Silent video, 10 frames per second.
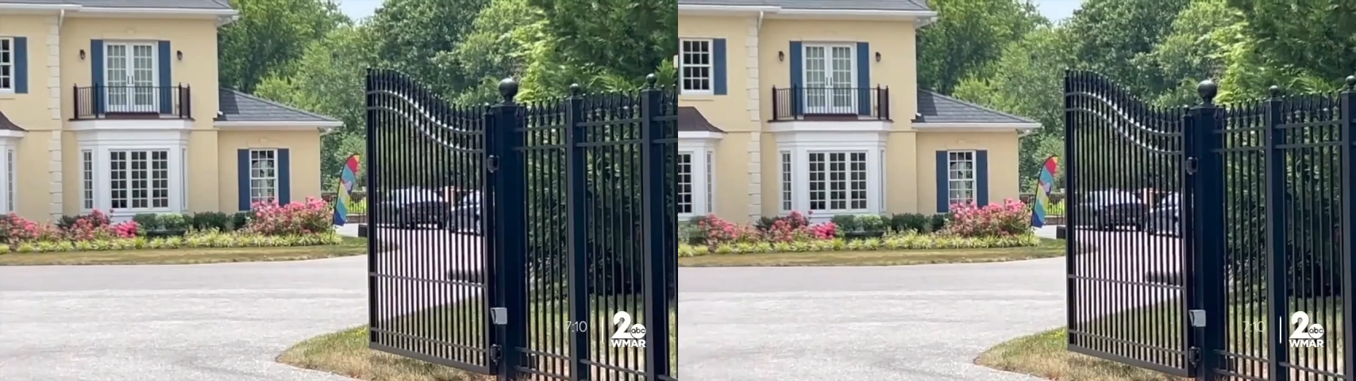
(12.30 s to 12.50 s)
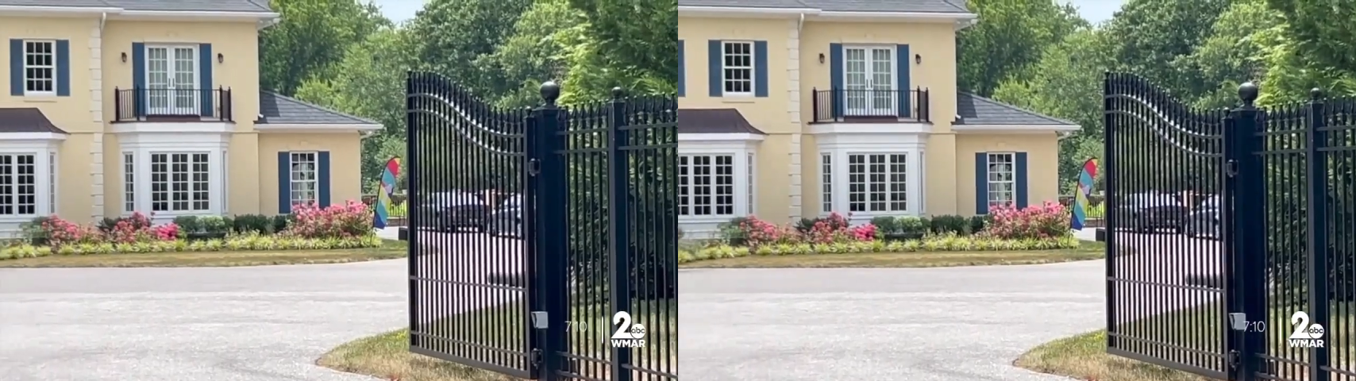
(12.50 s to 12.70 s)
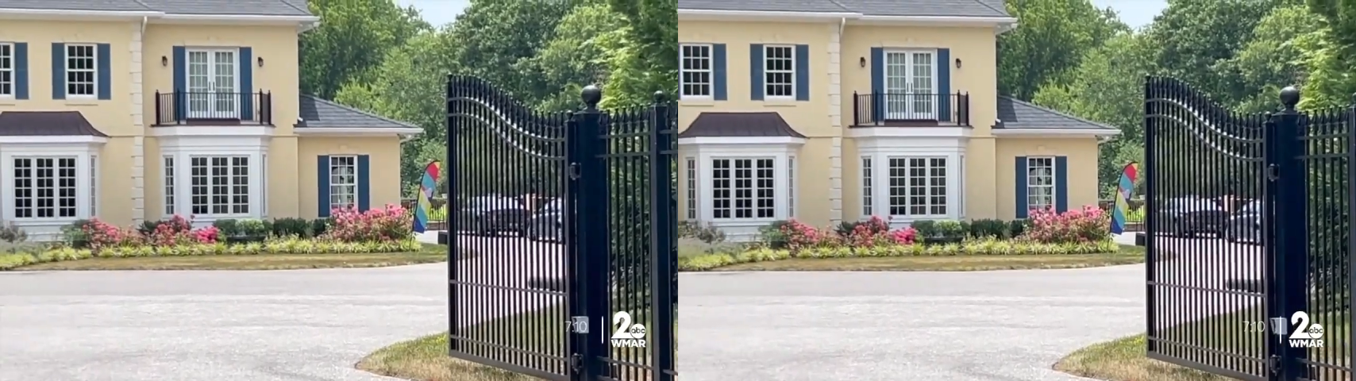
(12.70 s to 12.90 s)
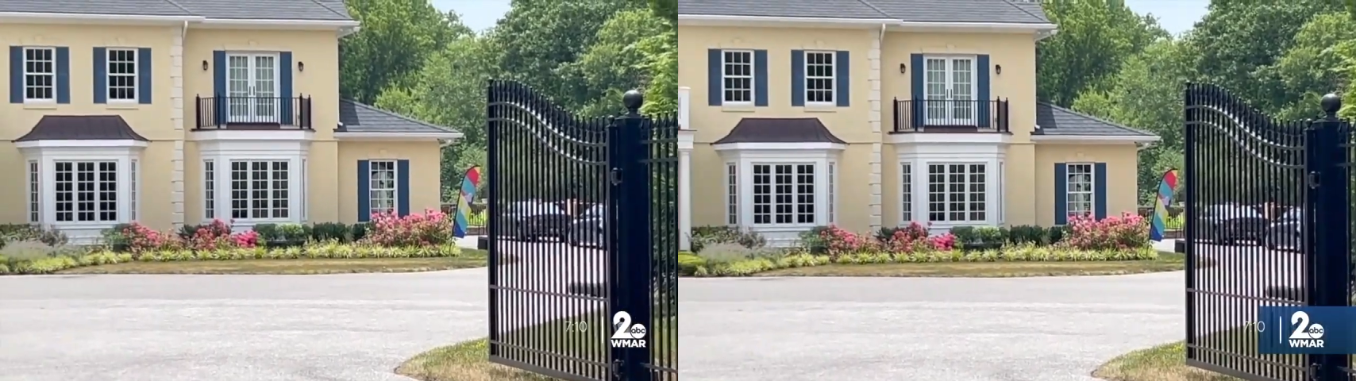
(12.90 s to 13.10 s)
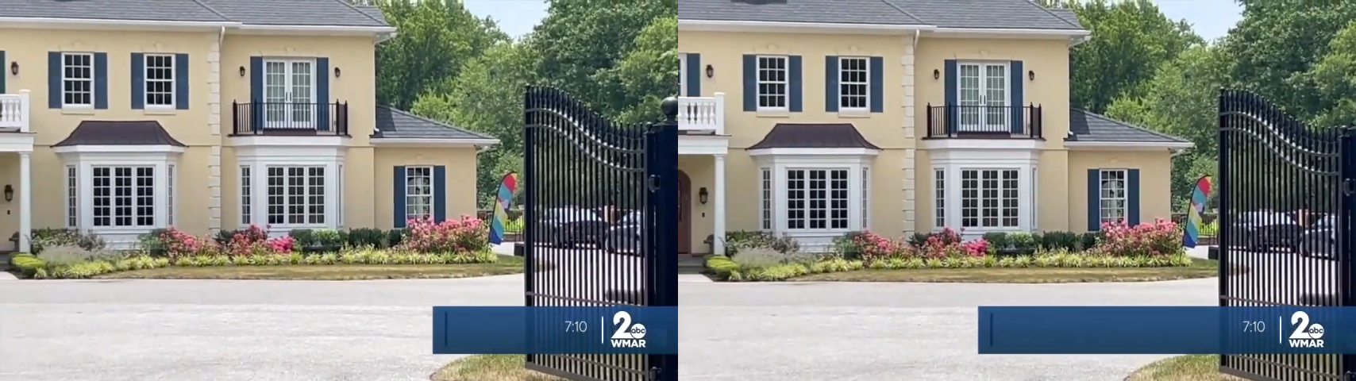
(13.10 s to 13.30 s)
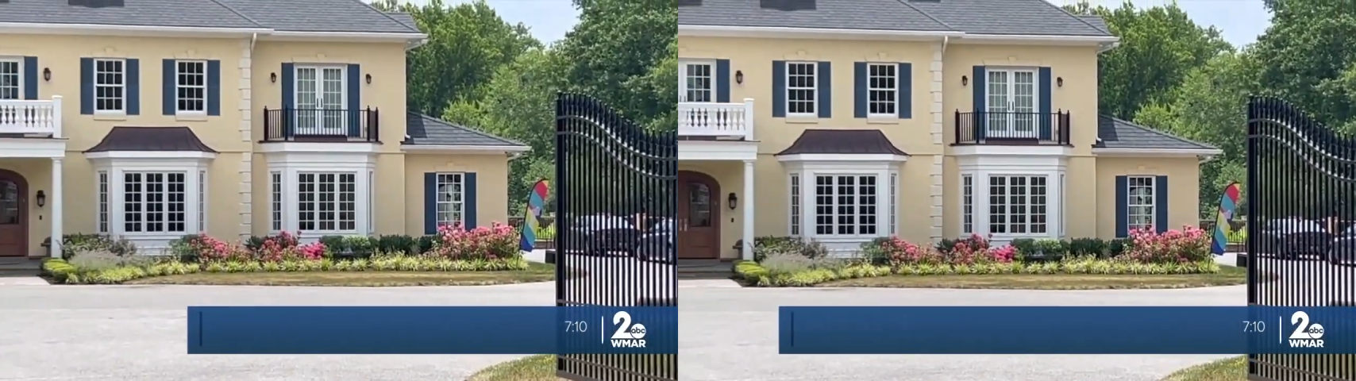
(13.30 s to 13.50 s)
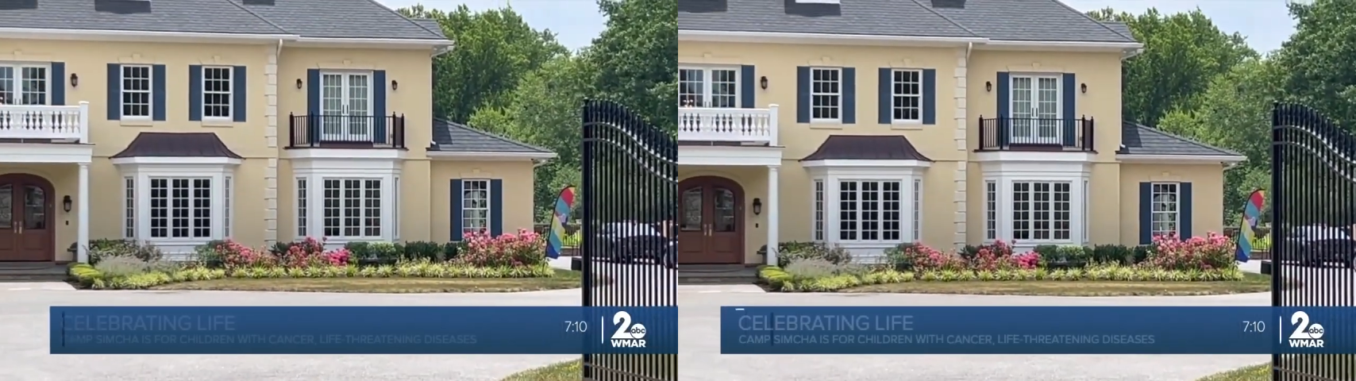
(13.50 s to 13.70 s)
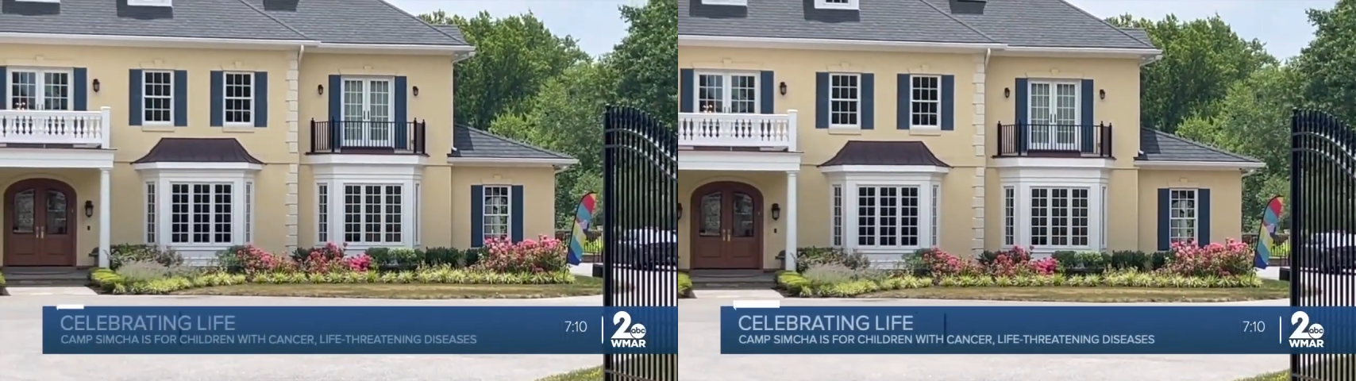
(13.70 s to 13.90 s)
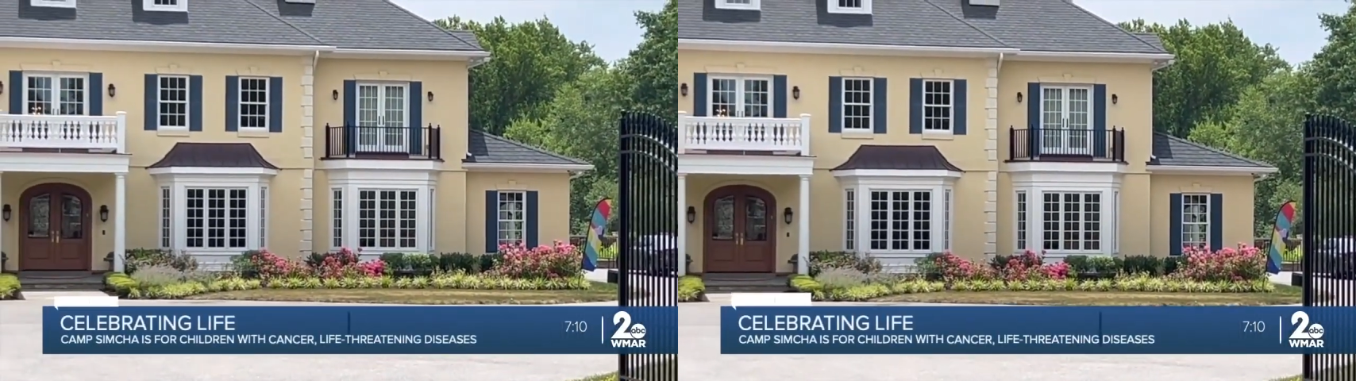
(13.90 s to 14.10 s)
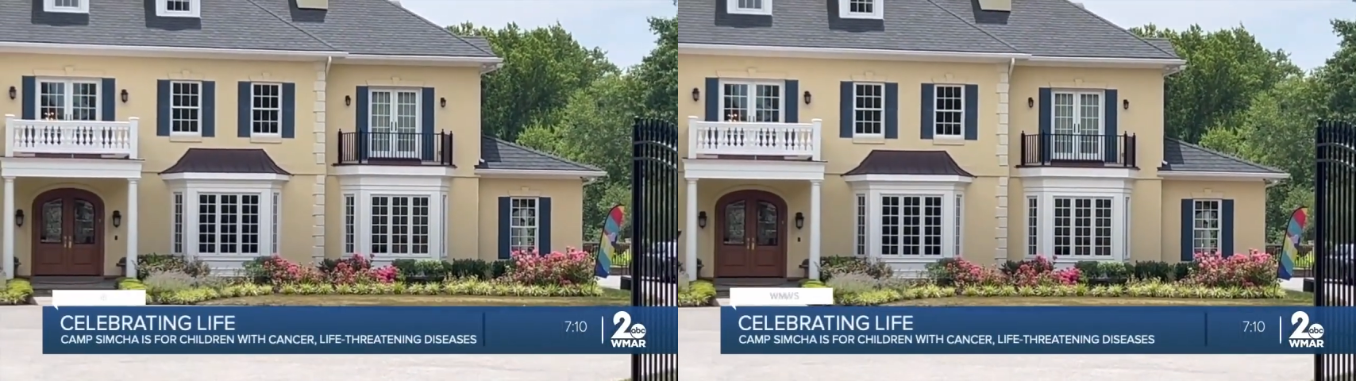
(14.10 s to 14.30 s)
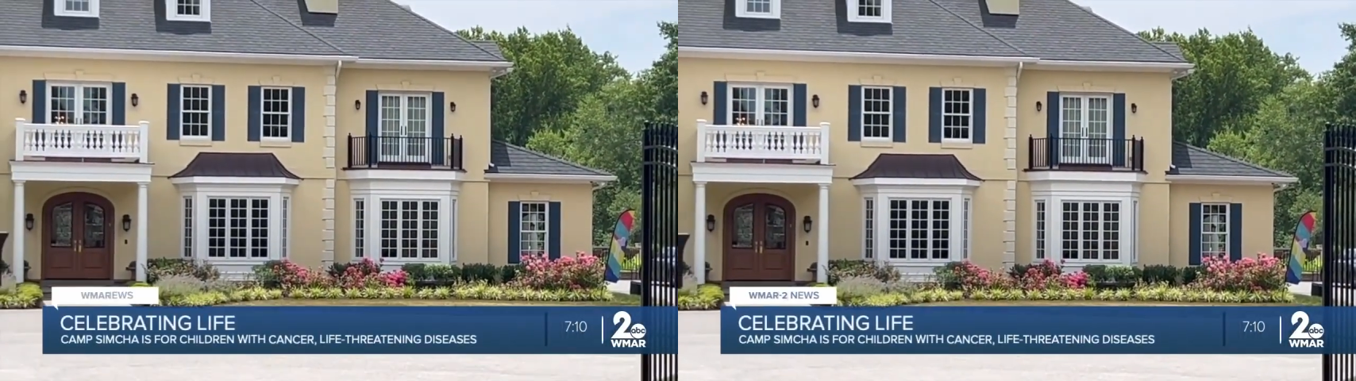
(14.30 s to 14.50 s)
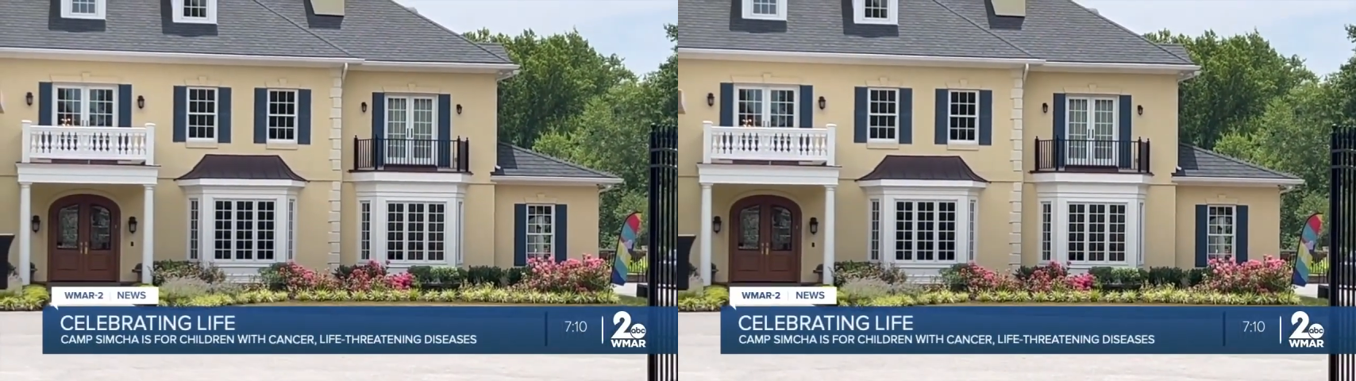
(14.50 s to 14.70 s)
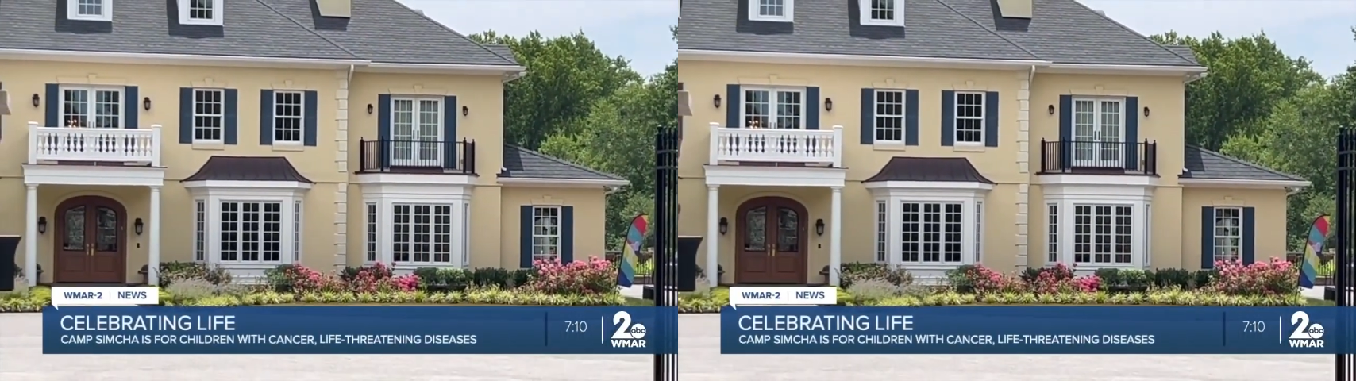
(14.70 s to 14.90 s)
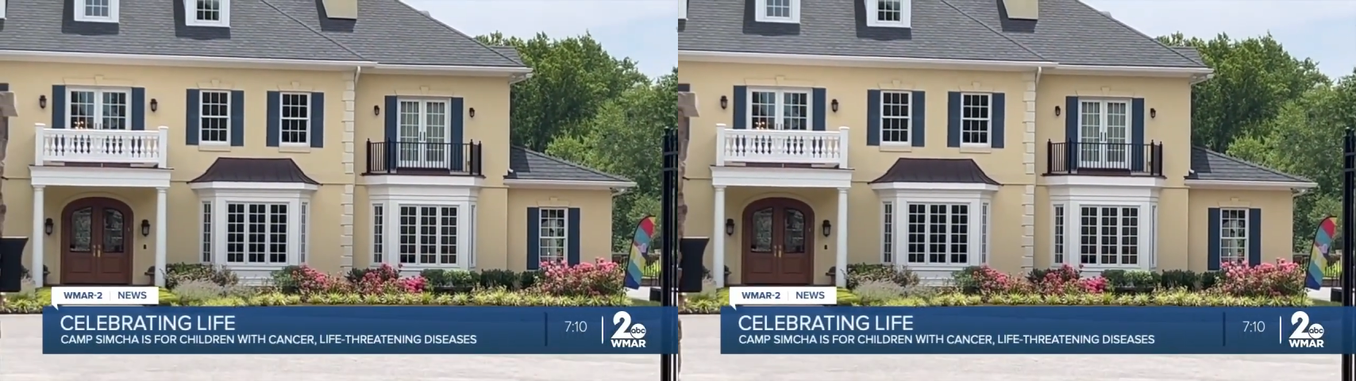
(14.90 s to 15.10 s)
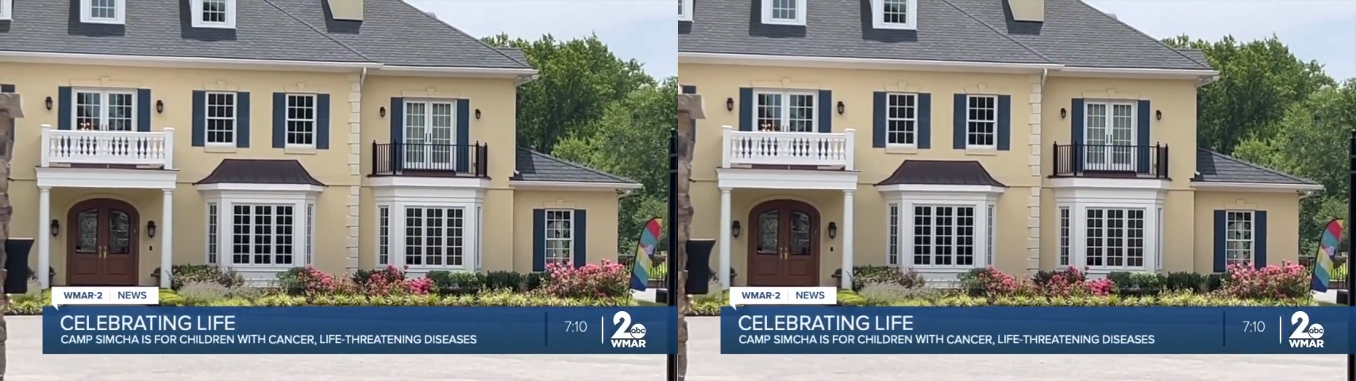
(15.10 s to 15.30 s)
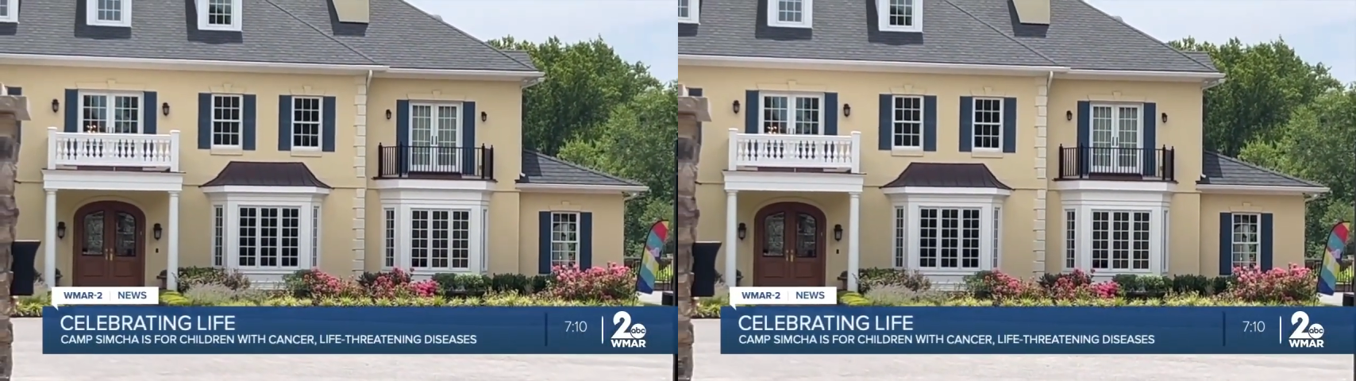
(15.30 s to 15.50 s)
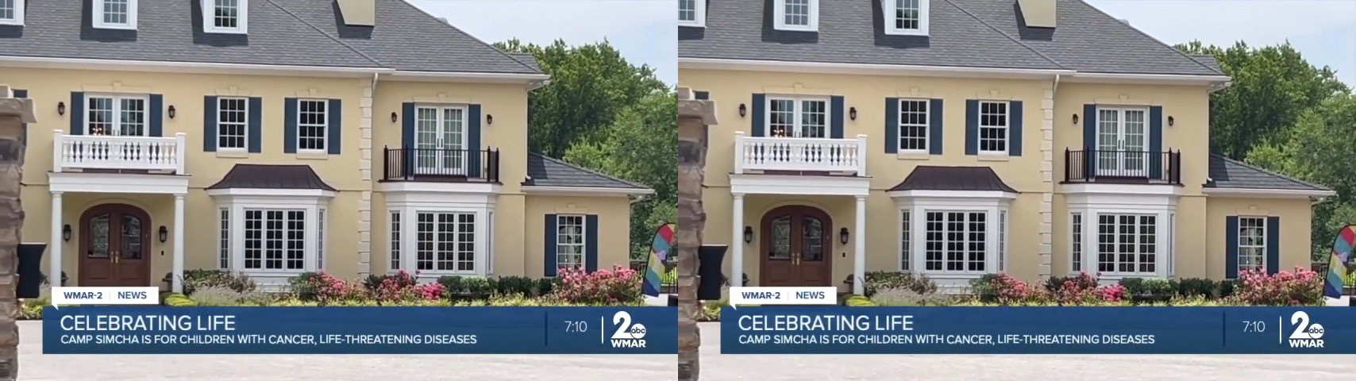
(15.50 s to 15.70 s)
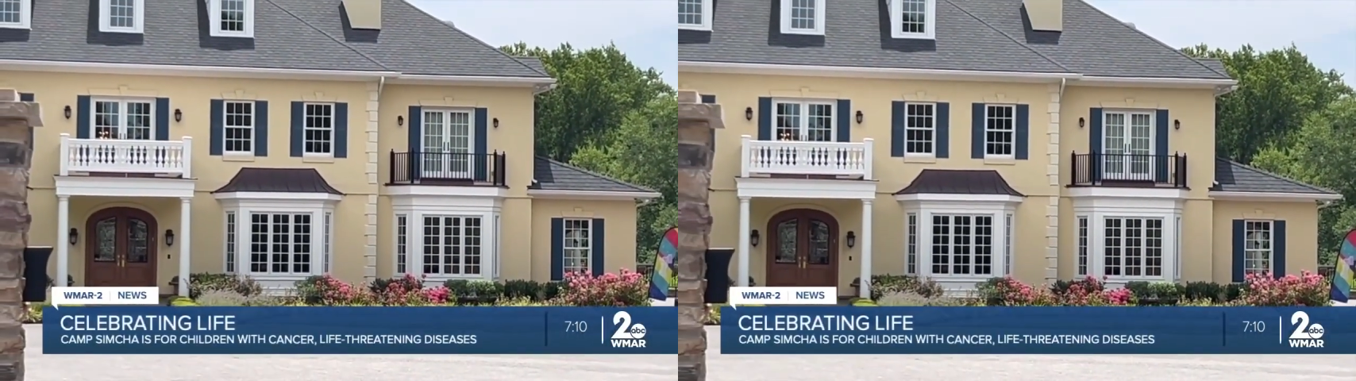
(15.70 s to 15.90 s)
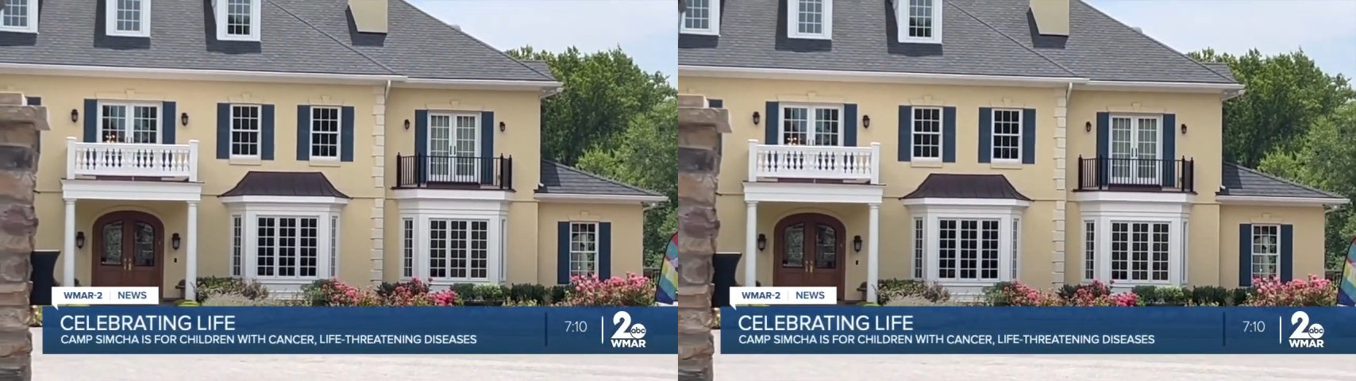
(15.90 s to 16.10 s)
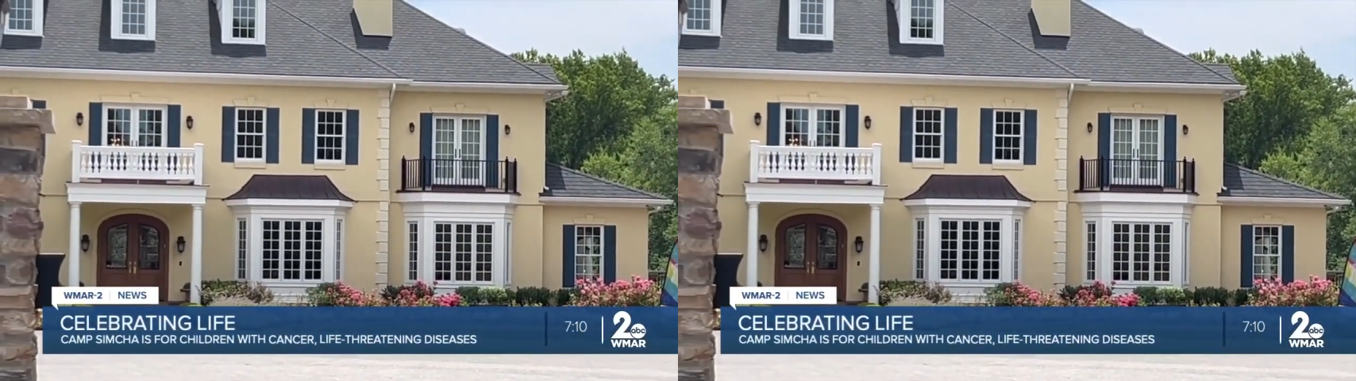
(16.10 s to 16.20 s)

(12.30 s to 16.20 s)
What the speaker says: (no speaker visible)